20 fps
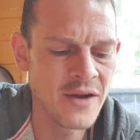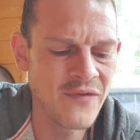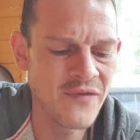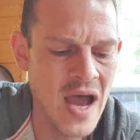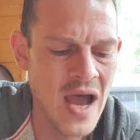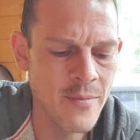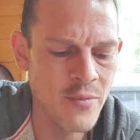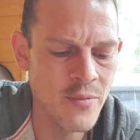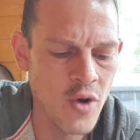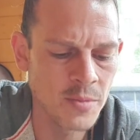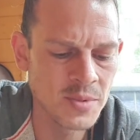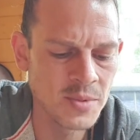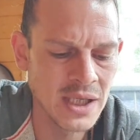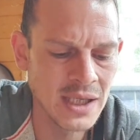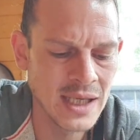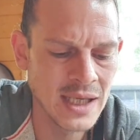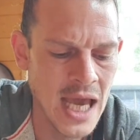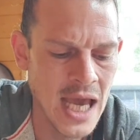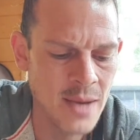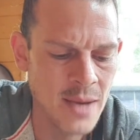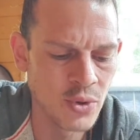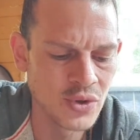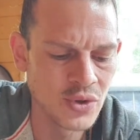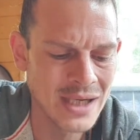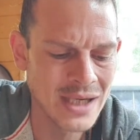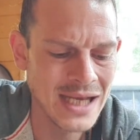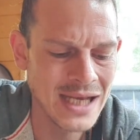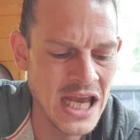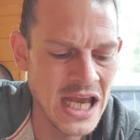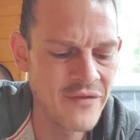fiber optic cables
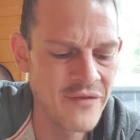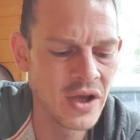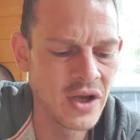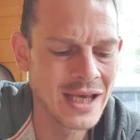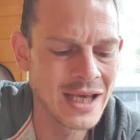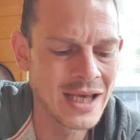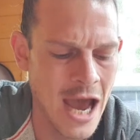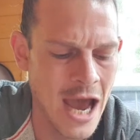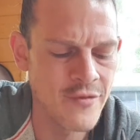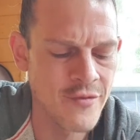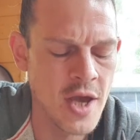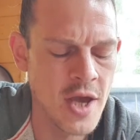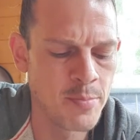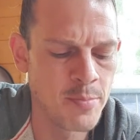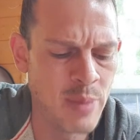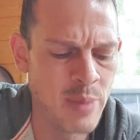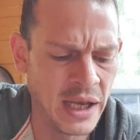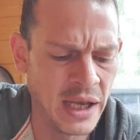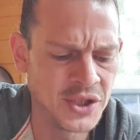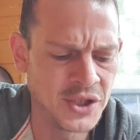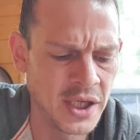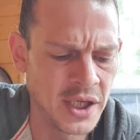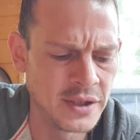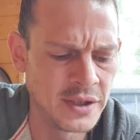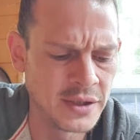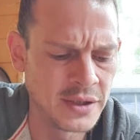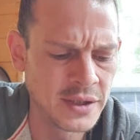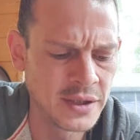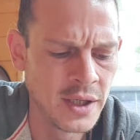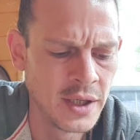and even carrier
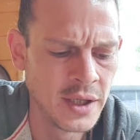pigeons.